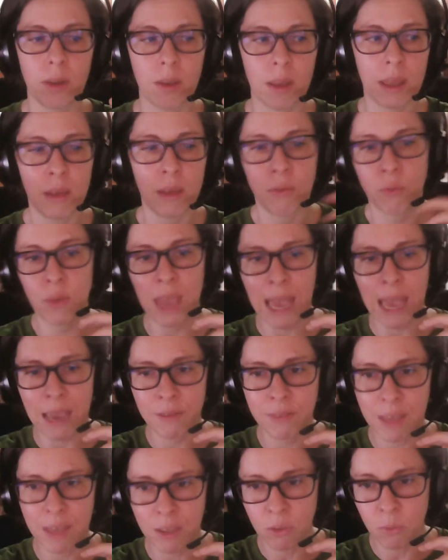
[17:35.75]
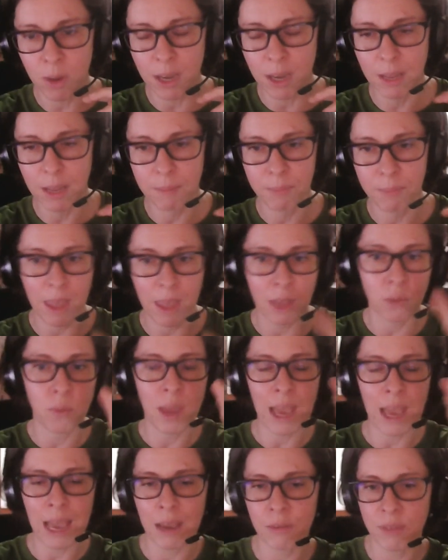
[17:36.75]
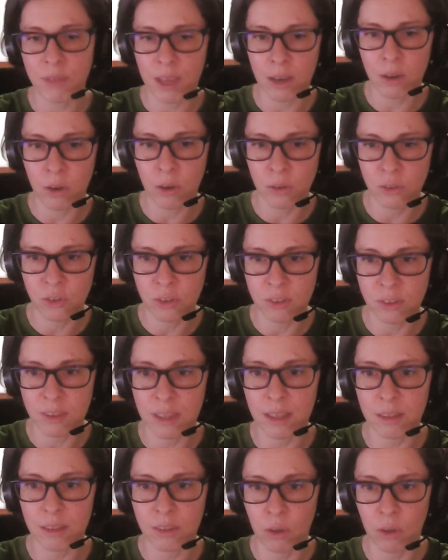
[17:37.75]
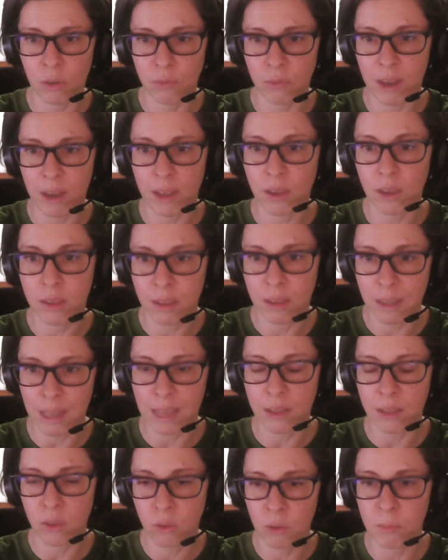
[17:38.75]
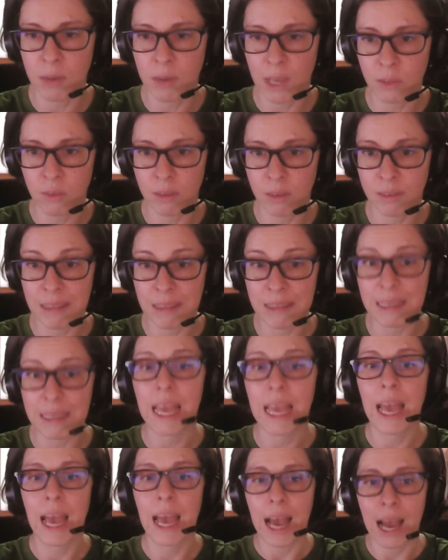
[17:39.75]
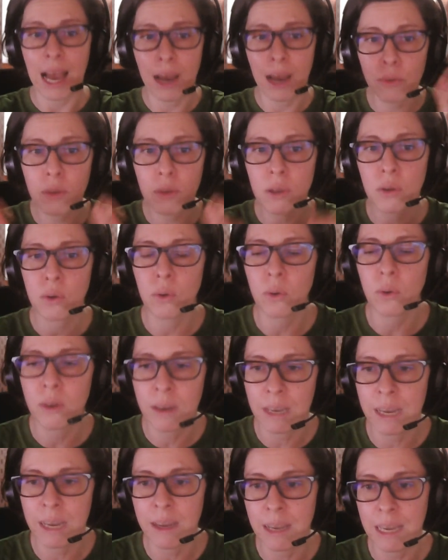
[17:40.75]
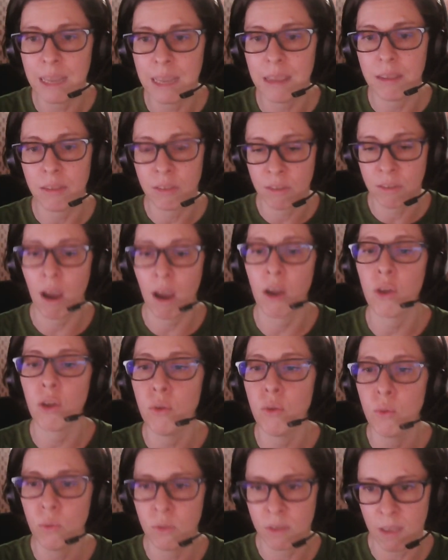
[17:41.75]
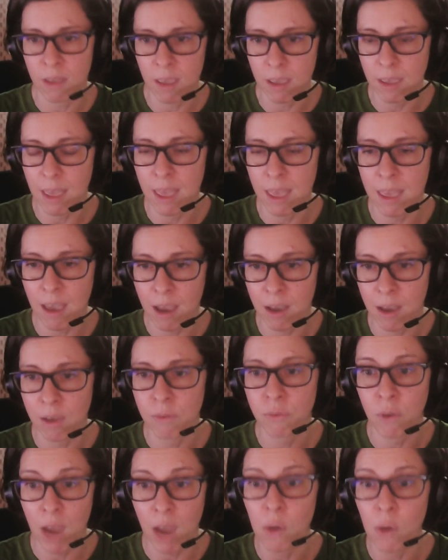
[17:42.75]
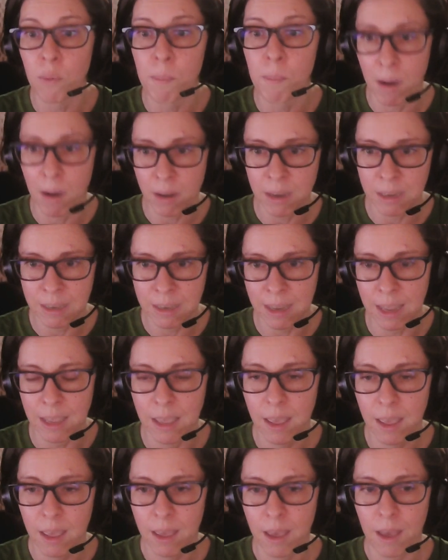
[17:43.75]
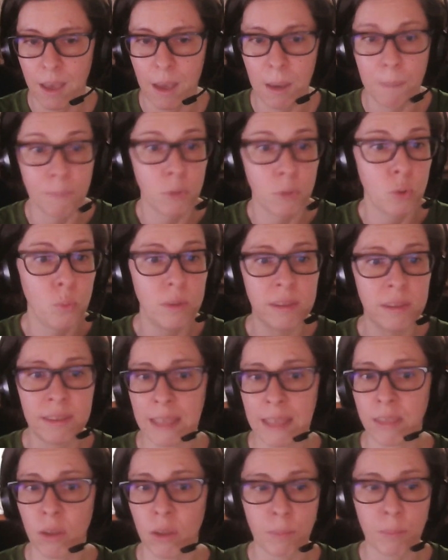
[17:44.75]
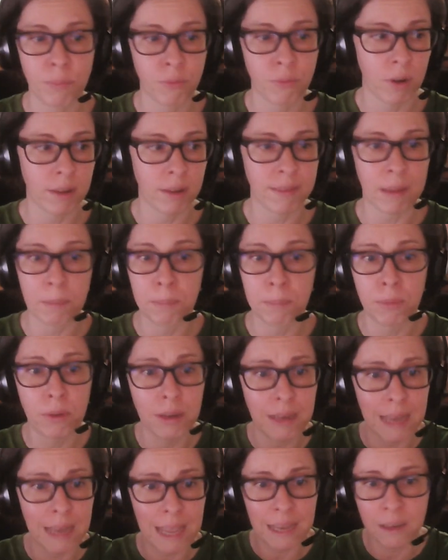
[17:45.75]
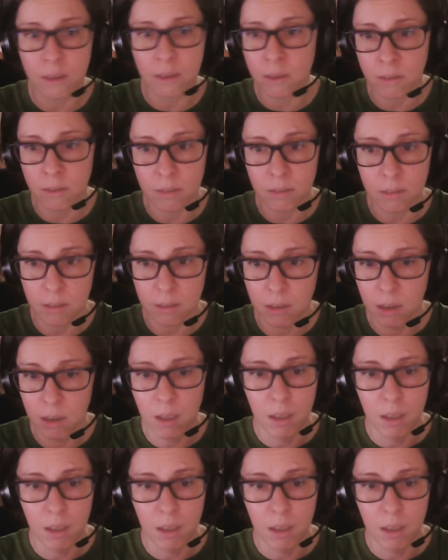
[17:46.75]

if we have that training and we have that consciousness of like human authenticity, how do you concretely start using AI for our marketing? Do we set up, for example, an ethical